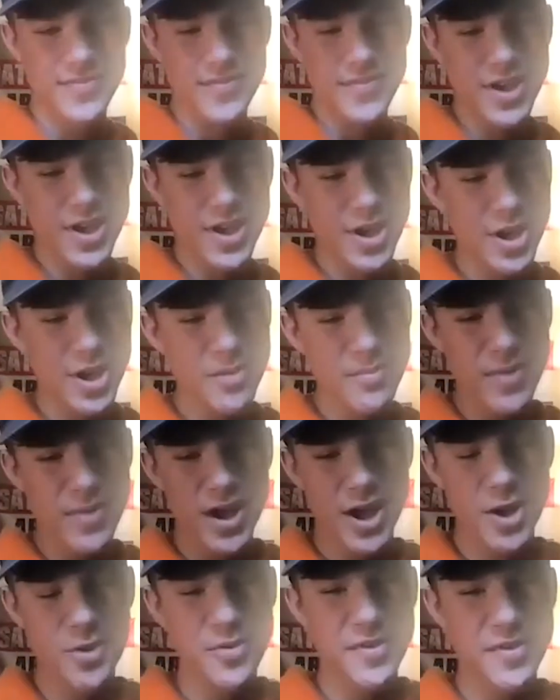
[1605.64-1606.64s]

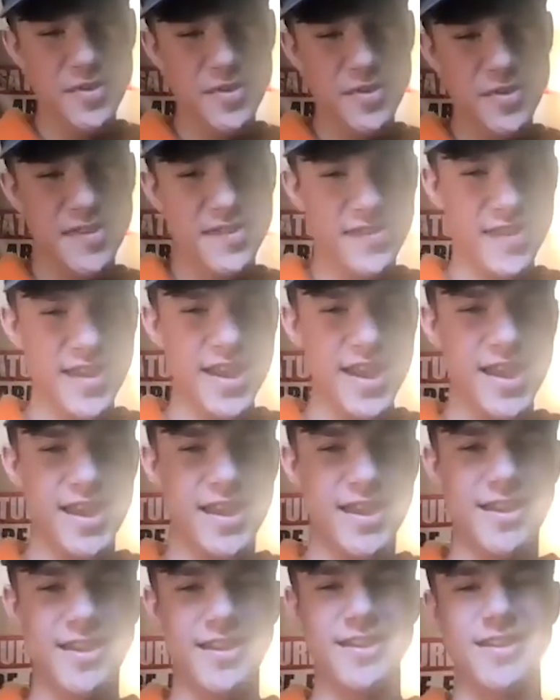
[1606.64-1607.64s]
I would say
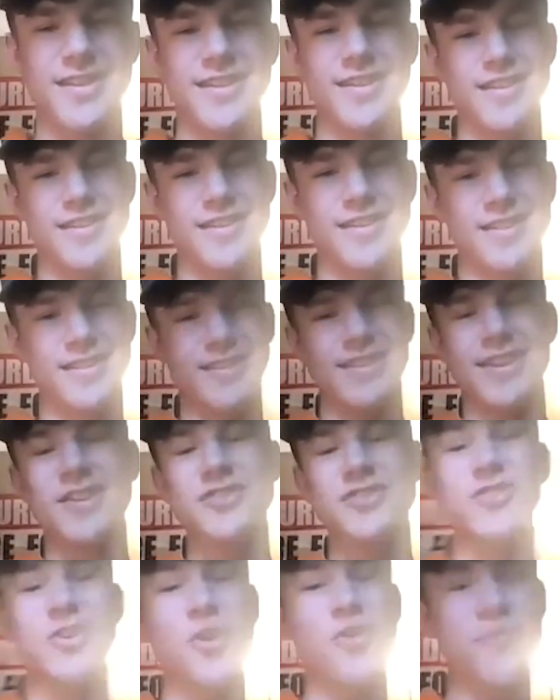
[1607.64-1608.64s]
get your
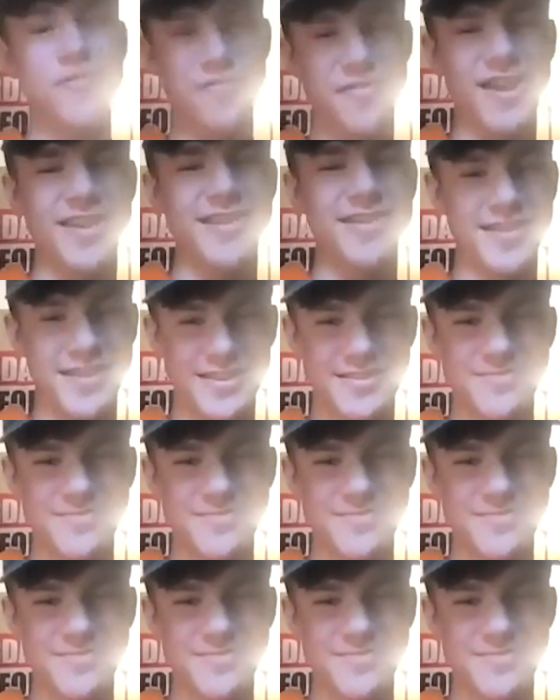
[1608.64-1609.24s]
COVID vaccine.